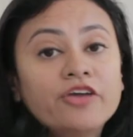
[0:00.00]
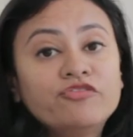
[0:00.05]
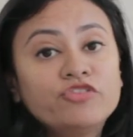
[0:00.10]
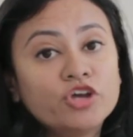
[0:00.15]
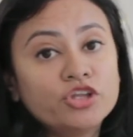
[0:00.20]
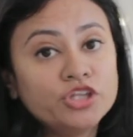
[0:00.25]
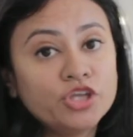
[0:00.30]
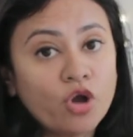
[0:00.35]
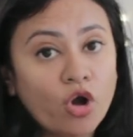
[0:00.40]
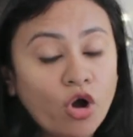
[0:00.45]
If
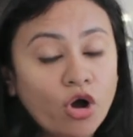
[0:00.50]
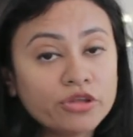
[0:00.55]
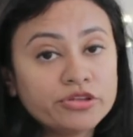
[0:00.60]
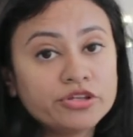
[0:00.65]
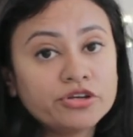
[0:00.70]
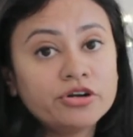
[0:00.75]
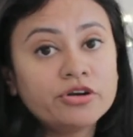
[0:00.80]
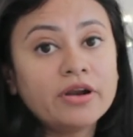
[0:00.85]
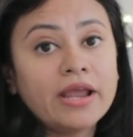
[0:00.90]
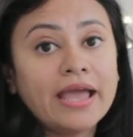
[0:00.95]
you're the
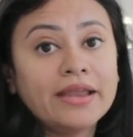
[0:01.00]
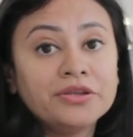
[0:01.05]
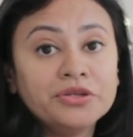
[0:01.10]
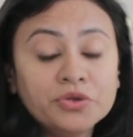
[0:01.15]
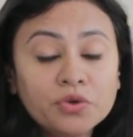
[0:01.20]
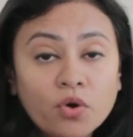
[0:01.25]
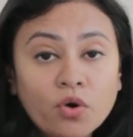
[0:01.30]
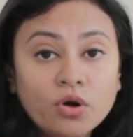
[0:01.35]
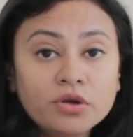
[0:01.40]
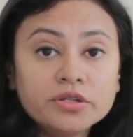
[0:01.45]
author and
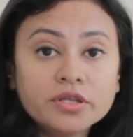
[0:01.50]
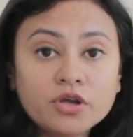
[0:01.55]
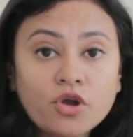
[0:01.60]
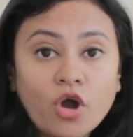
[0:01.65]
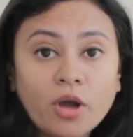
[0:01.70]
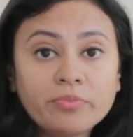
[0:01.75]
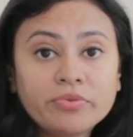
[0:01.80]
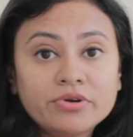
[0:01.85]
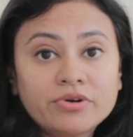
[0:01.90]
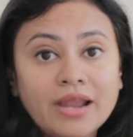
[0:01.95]
you hold the
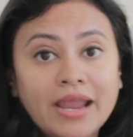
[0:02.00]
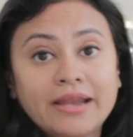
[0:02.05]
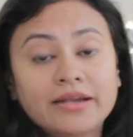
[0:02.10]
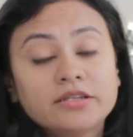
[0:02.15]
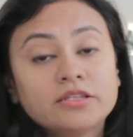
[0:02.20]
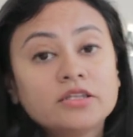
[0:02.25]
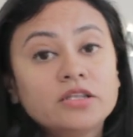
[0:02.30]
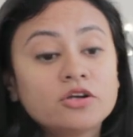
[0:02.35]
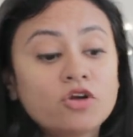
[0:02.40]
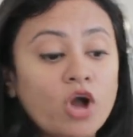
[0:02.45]

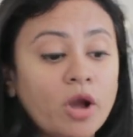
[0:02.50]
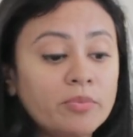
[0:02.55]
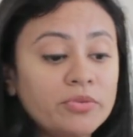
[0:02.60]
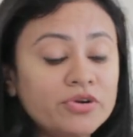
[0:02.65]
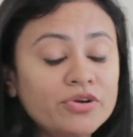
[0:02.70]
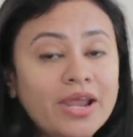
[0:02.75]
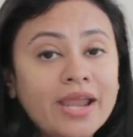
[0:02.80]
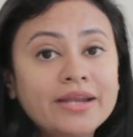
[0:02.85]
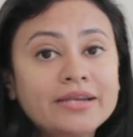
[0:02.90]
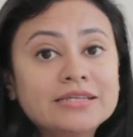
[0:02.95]

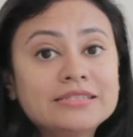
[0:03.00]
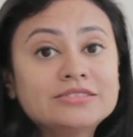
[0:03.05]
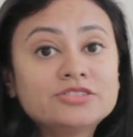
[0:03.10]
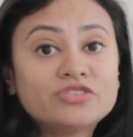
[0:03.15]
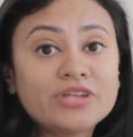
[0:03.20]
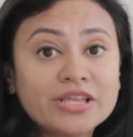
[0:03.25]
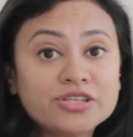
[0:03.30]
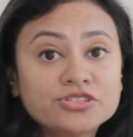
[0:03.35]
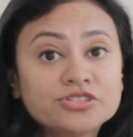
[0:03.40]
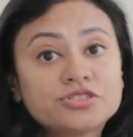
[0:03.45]
copyright
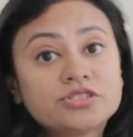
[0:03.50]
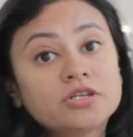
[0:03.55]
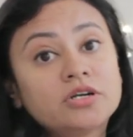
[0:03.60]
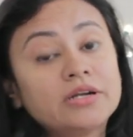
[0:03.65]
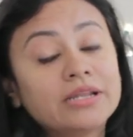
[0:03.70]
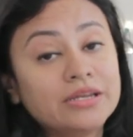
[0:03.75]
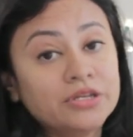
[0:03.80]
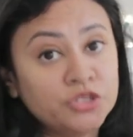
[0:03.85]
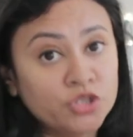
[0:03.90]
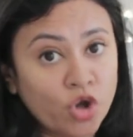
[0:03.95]
is
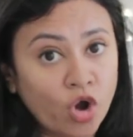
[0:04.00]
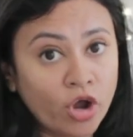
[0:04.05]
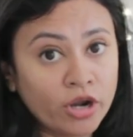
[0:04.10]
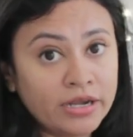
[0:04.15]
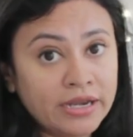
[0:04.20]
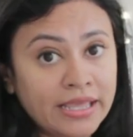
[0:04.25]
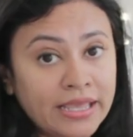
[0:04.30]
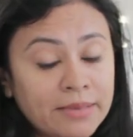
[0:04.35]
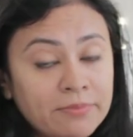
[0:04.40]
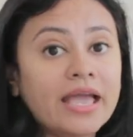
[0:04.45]
registered in
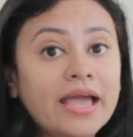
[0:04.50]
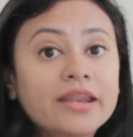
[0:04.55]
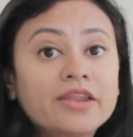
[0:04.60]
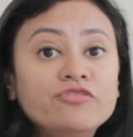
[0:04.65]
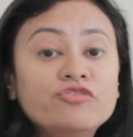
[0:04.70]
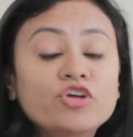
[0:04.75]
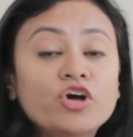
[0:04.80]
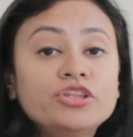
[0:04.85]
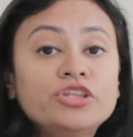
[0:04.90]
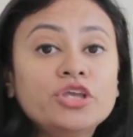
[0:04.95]
your name. And
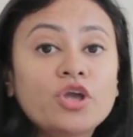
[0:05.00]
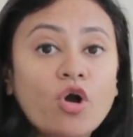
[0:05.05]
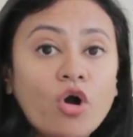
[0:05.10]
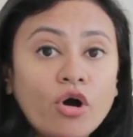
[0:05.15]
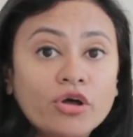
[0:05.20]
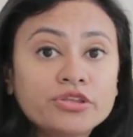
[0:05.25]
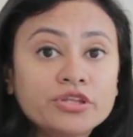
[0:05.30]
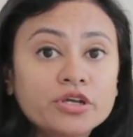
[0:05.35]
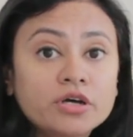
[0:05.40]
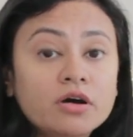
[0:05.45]
if you're the
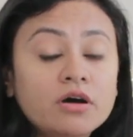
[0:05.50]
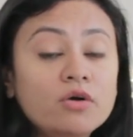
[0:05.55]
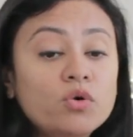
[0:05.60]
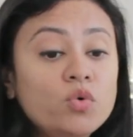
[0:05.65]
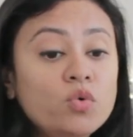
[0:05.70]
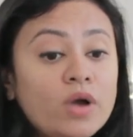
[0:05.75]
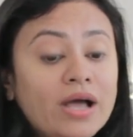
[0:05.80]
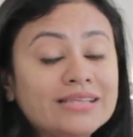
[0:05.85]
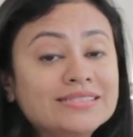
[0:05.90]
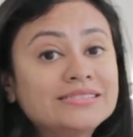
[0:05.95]
author
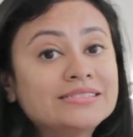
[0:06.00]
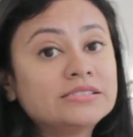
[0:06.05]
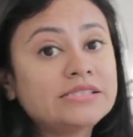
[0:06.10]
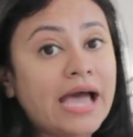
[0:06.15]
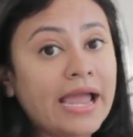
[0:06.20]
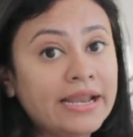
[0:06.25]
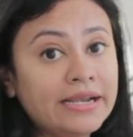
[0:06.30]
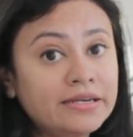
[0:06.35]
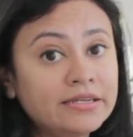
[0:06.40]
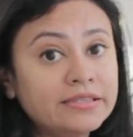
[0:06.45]
who has
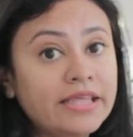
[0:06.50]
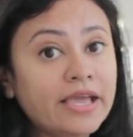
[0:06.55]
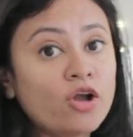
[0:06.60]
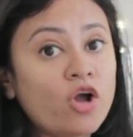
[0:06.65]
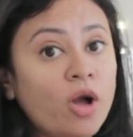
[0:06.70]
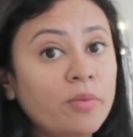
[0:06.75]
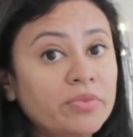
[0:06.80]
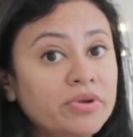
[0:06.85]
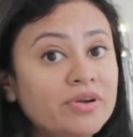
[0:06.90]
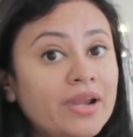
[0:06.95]
signed their
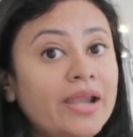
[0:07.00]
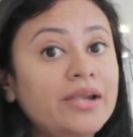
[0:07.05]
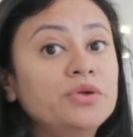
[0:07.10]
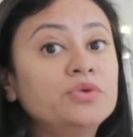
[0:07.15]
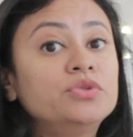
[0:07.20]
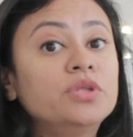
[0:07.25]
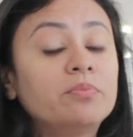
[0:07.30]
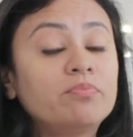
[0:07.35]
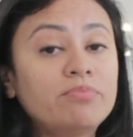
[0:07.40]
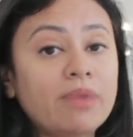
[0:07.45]
copyright
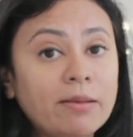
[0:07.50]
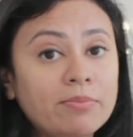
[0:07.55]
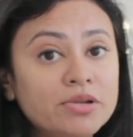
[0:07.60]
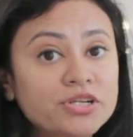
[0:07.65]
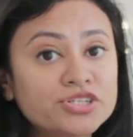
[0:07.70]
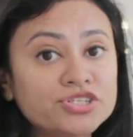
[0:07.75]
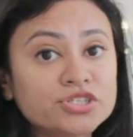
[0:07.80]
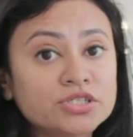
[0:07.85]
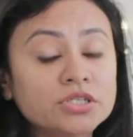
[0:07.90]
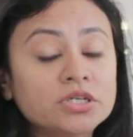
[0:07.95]
to the
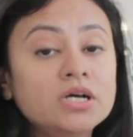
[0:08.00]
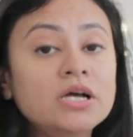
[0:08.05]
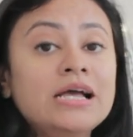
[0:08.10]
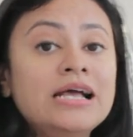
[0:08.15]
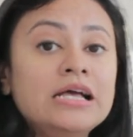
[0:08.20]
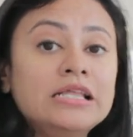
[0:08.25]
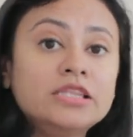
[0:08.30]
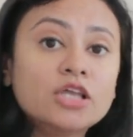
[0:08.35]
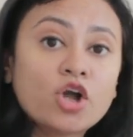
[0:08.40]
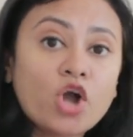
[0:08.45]
publisher,
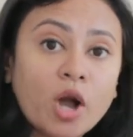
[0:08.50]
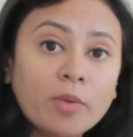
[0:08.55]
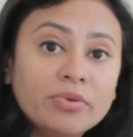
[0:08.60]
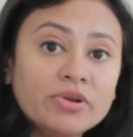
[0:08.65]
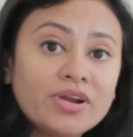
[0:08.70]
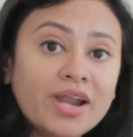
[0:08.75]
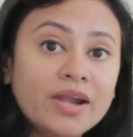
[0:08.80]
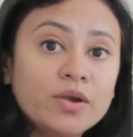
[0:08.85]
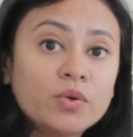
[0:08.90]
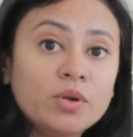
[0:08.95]
the
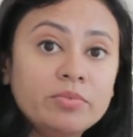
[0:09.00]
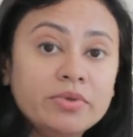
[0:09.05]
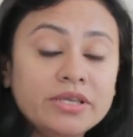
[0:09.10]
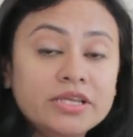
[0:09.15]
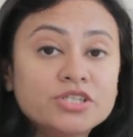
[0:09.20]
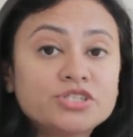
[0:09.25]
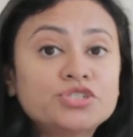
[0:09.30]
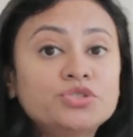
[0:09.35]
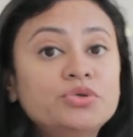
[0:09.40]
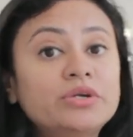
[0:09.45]
copyright will
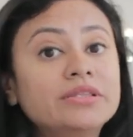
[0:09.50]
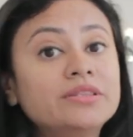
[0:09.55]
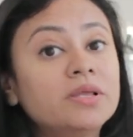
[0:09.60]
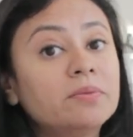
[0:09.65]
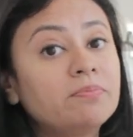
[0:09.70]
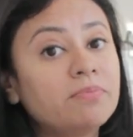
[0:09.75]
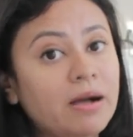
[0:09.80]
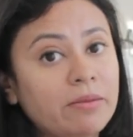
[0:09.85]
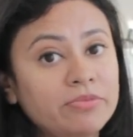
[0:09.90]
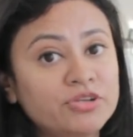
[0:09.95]
be issued in
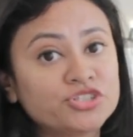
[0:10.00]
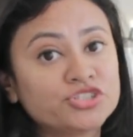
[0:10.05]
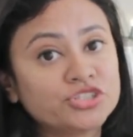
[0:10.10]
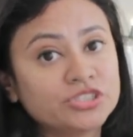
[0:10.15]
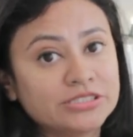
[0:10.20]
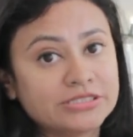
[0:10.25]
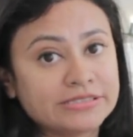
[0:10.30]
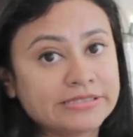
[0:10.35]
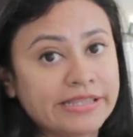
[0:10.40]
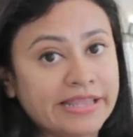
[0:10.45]
the
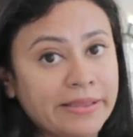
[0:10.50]
publisher's